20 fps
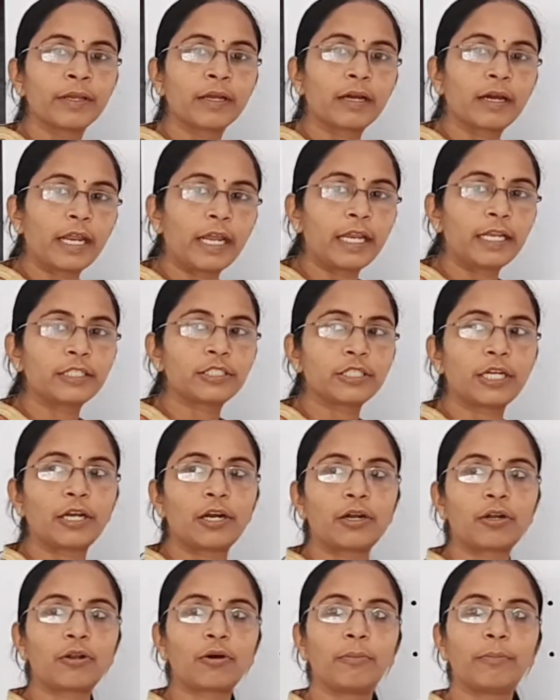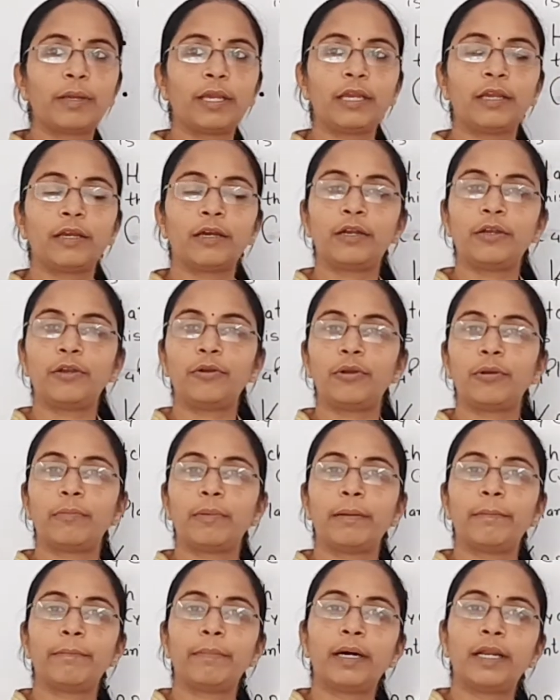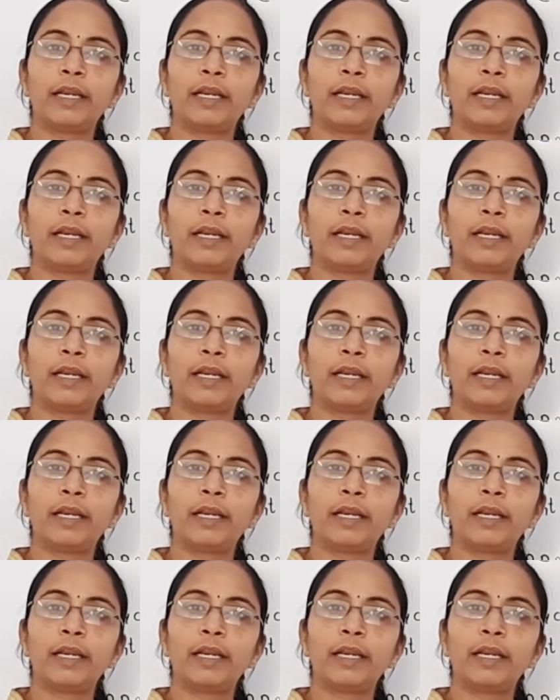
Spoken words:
Crange anatomy, here you remember,